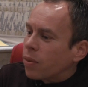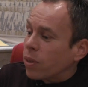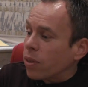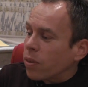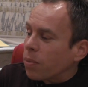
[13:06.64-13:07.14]
Well,
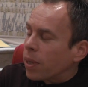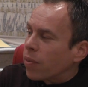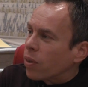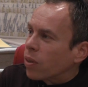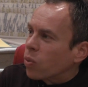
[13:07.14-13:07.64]
you're not going to make
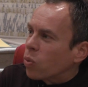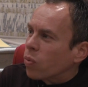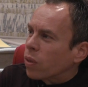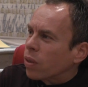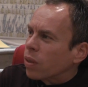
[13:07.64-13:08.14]
a very good
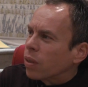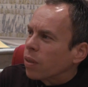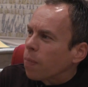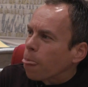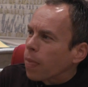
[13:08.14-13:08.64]
dwarf, then, are you?
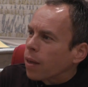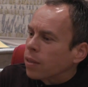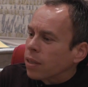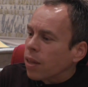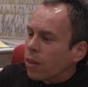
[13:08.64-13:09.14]

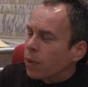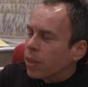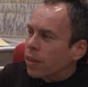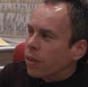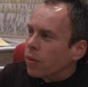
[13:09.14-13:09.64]
Because there's nothing we
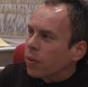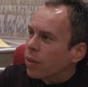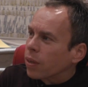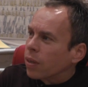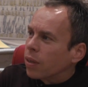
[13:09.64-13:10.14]
can do.
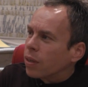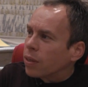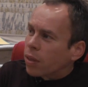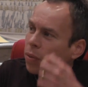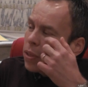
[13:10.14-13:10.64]

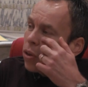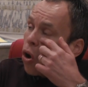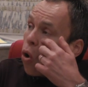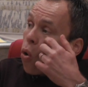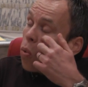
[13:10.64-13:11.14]
There's nothing we can do.
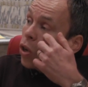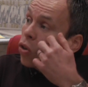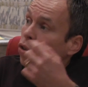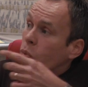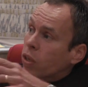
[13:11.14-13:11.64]
Or we
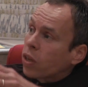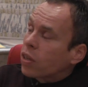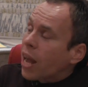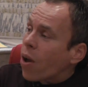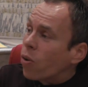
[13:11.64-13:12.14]
could
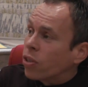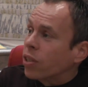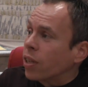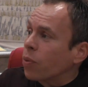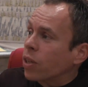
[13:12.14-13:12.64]
now. You
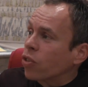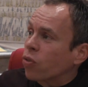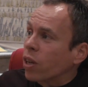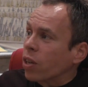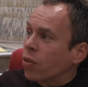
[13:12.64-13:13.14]
see, we can
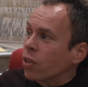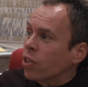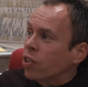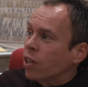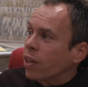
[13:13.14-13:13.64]
shrink you
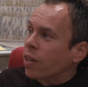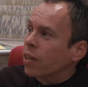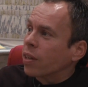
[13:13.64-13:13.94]
digitally.